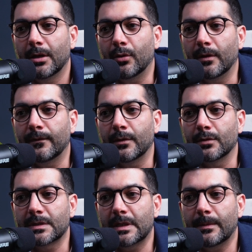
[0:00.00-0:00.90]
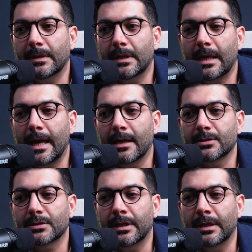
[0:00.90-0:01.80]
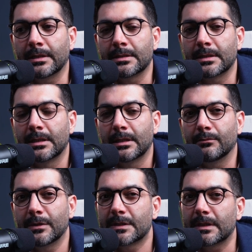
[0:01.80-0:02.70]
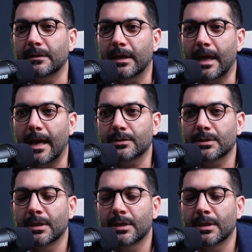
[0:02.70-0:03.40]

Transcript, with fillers: or if you're skipping the cache and missing the cache.